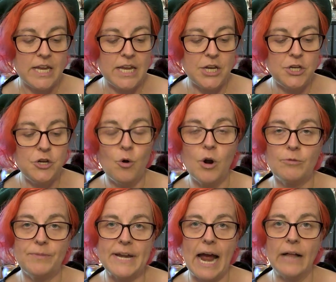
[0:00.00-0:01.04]
in your
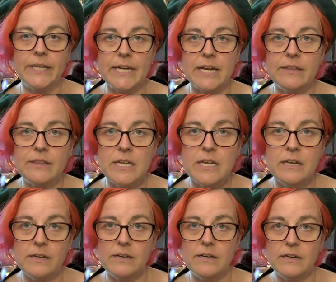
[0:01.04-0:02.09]
reality.